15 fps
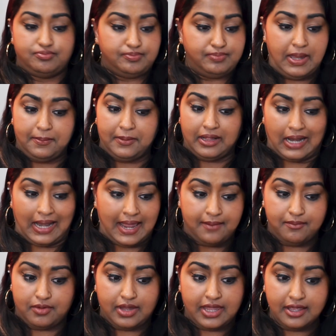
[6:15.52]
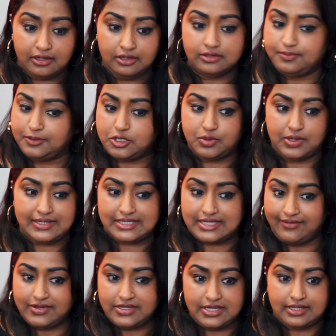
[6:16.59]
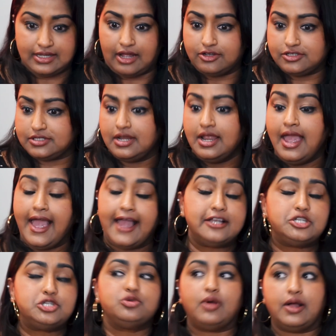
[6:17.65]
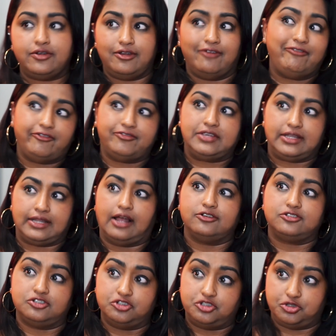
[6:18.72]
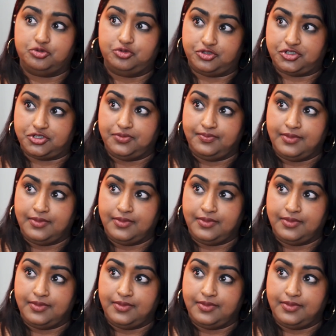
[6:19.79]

people claim killed between 70,000 and 250,000 Jews.